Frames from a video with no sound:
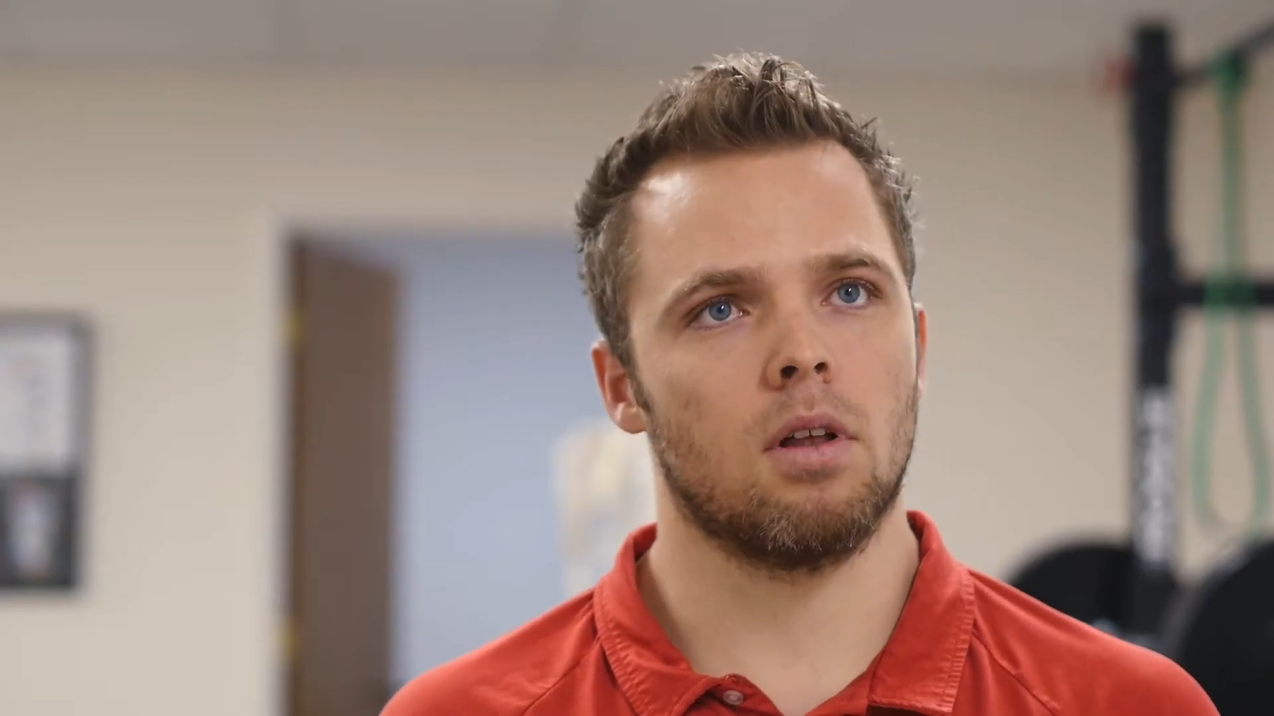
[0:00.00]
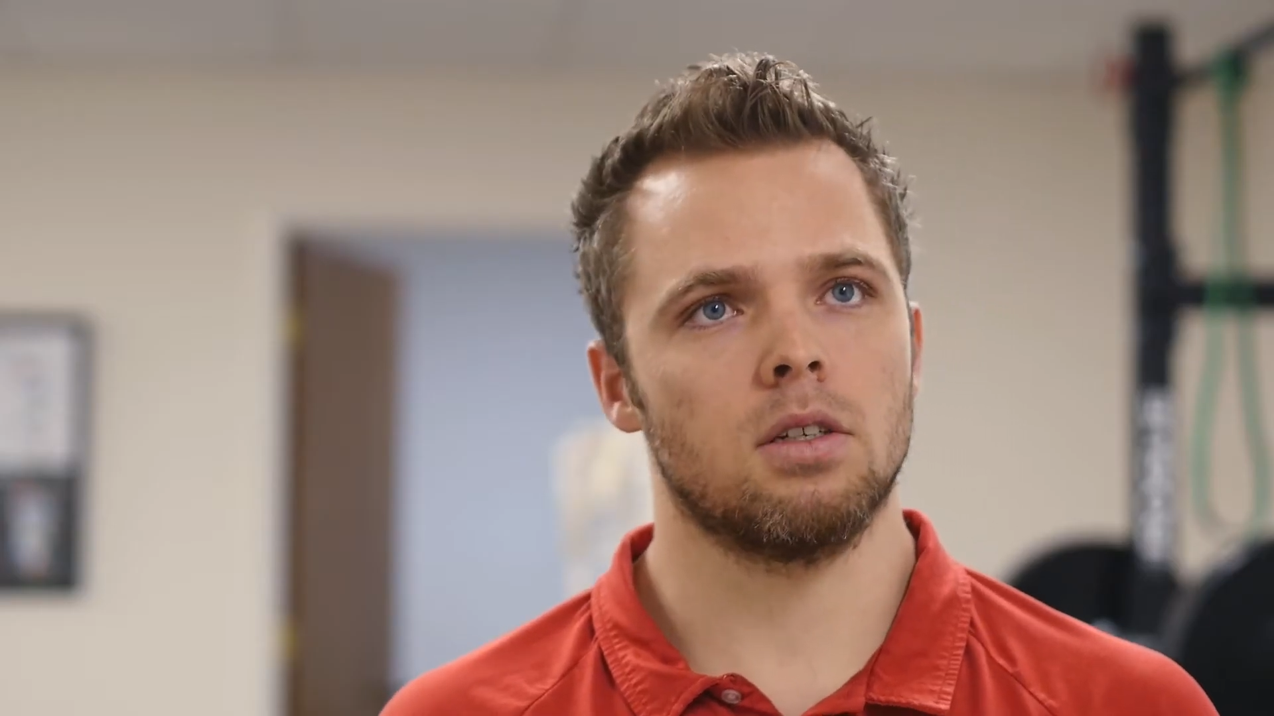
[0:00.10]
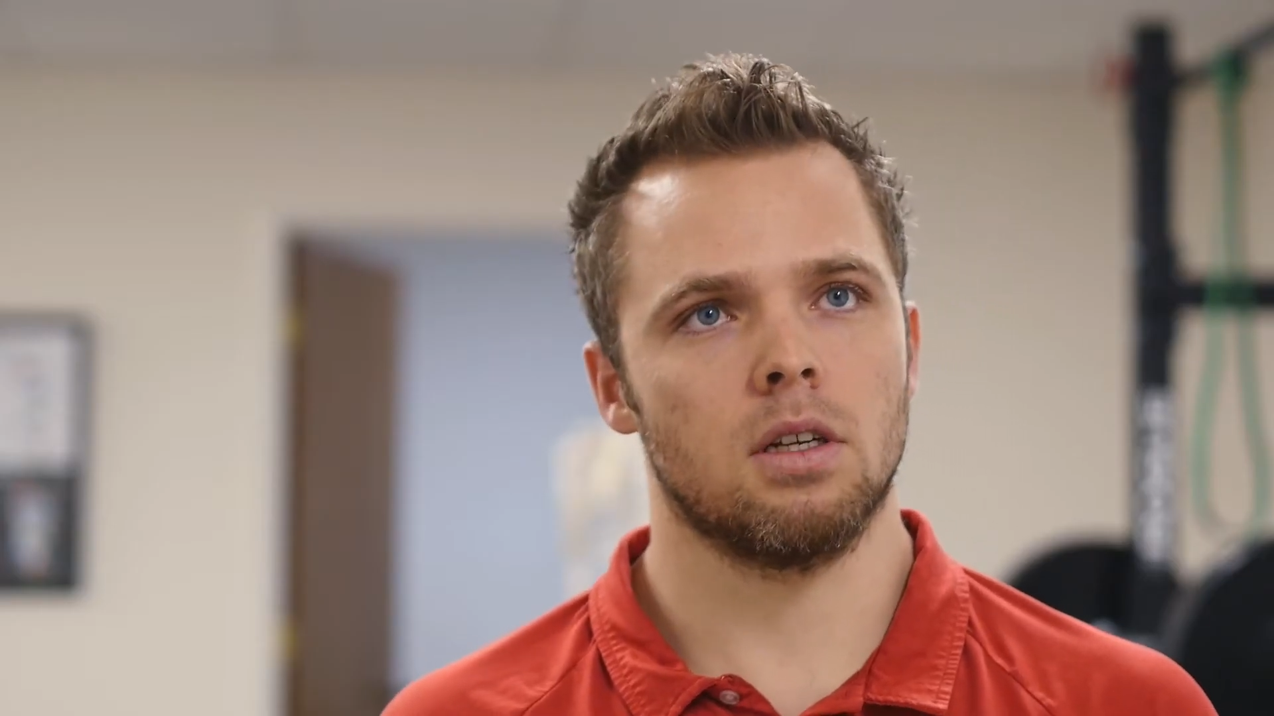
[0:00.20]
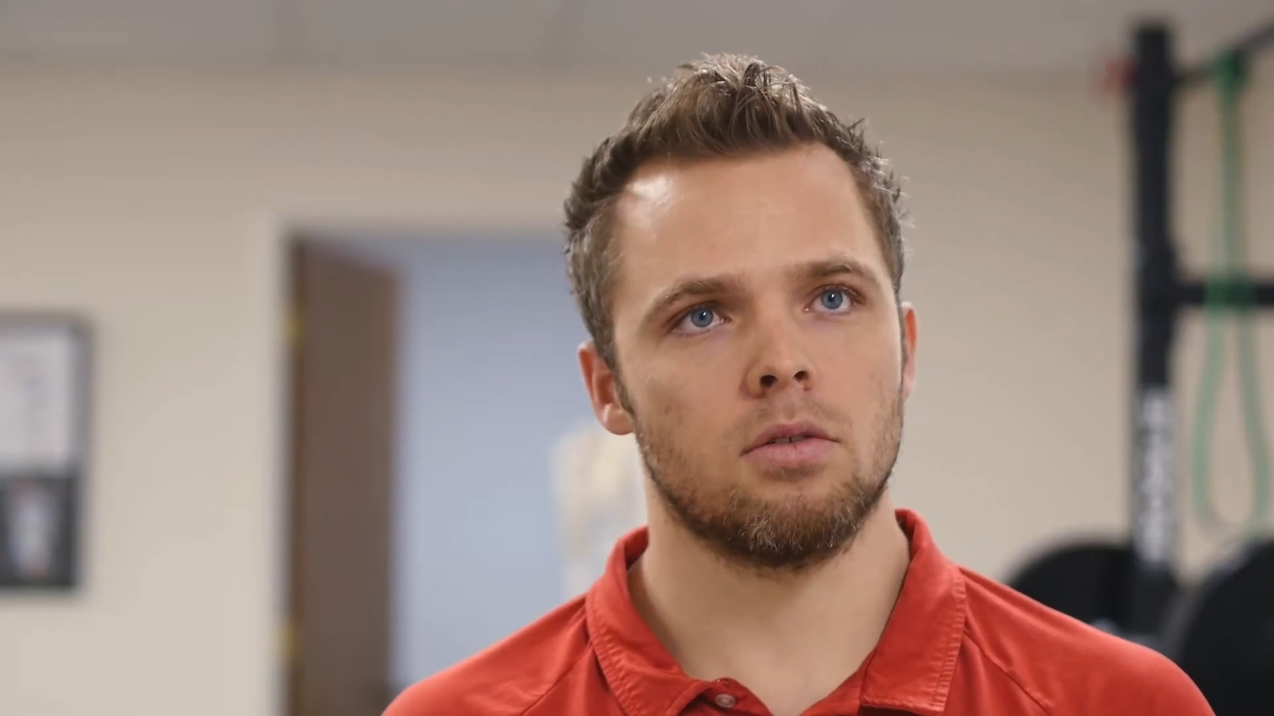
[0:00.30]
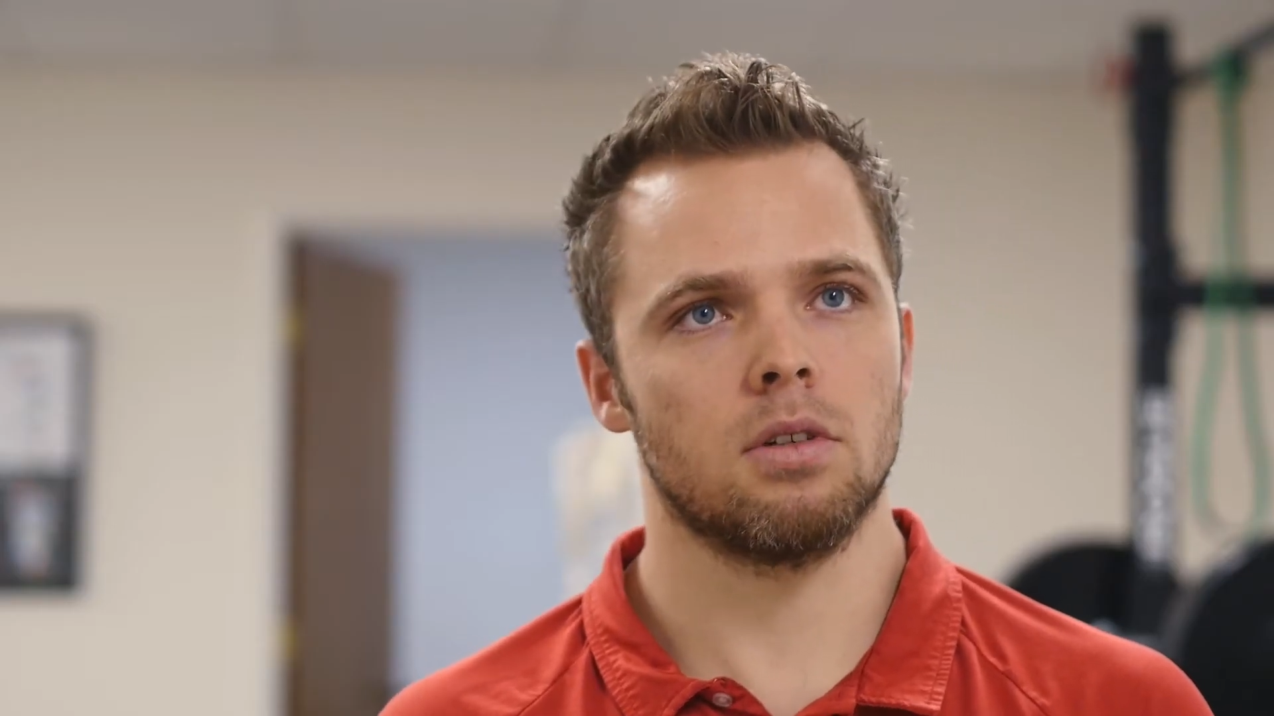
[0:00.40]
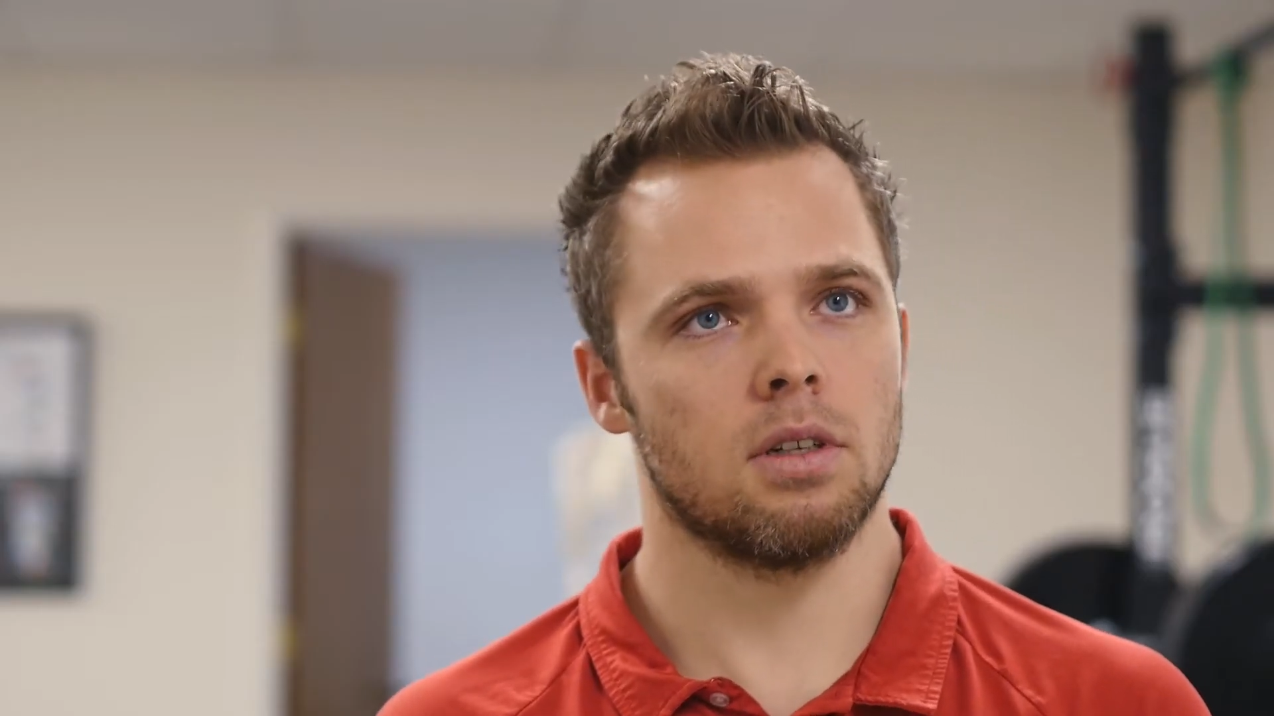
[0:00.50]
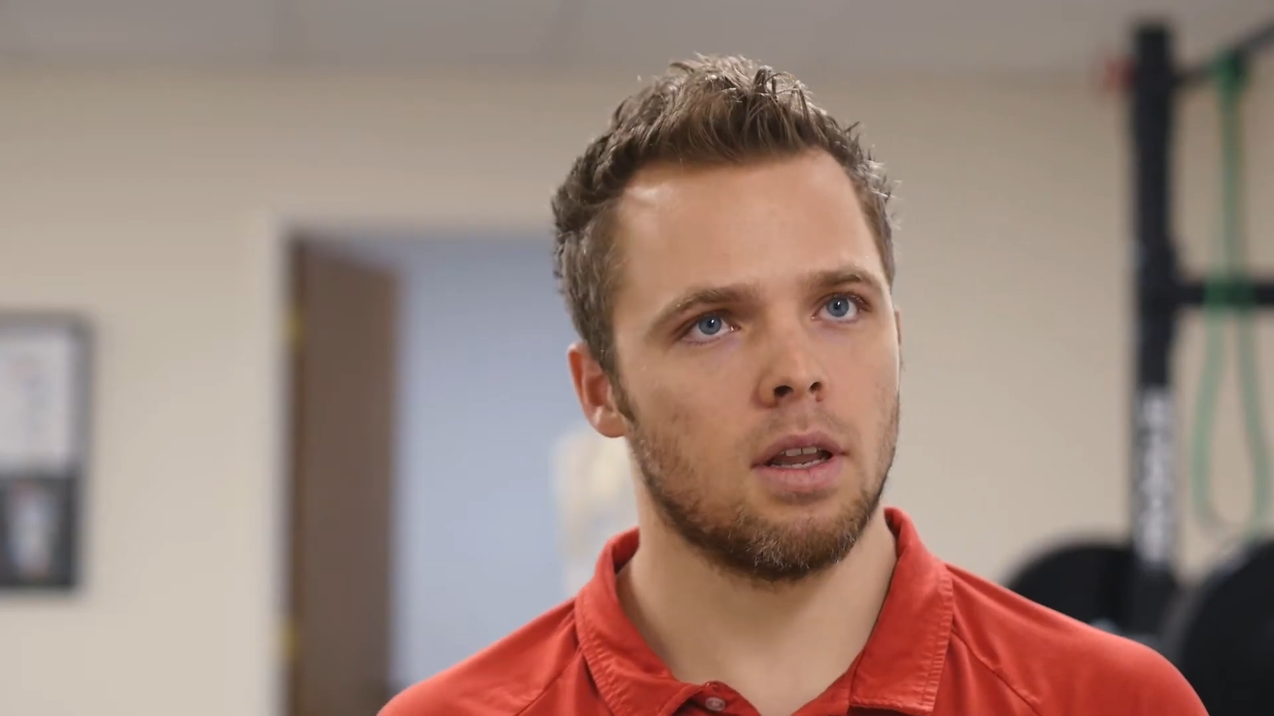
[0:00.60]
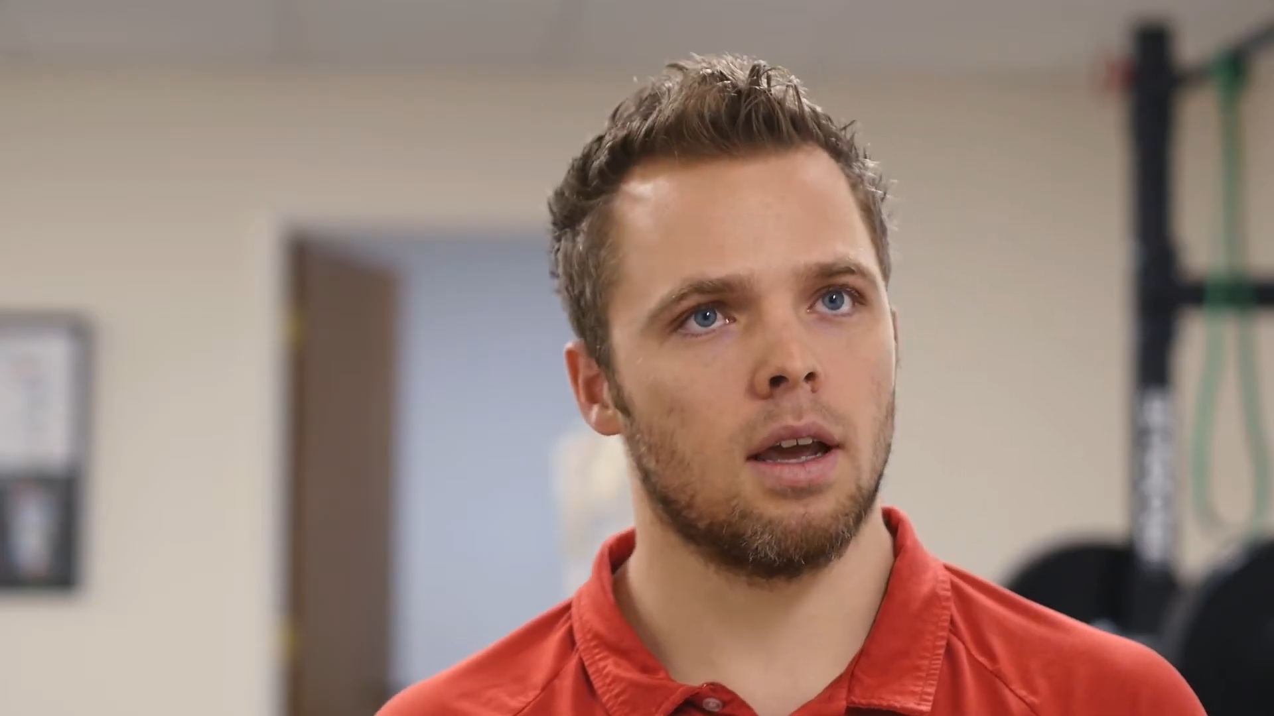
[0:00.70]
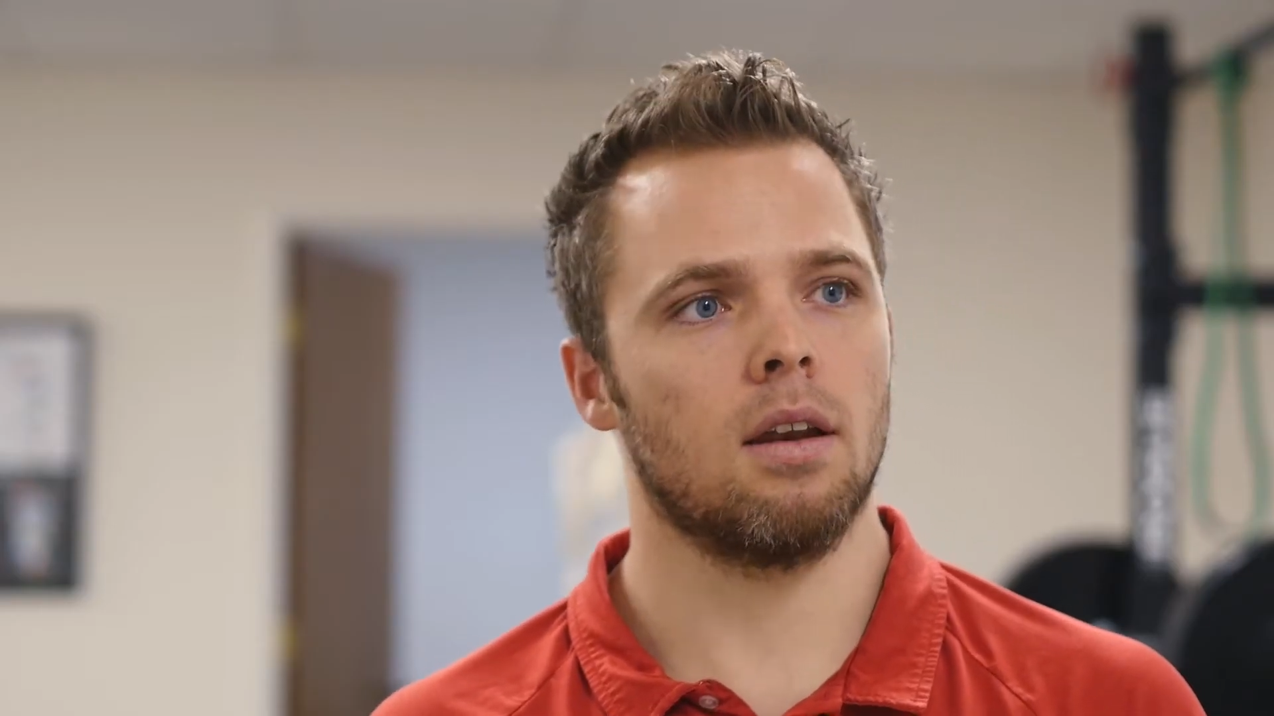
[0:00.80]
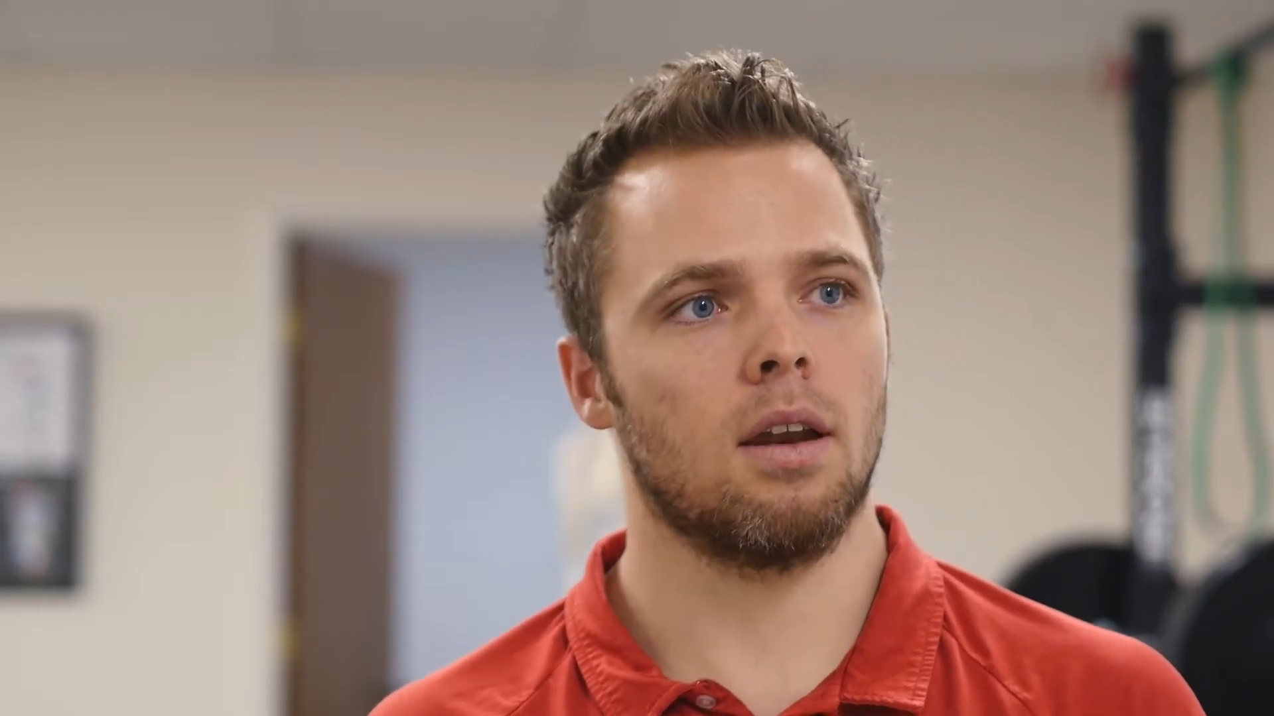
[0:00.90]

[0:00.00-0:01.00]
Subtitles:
lost interest in that,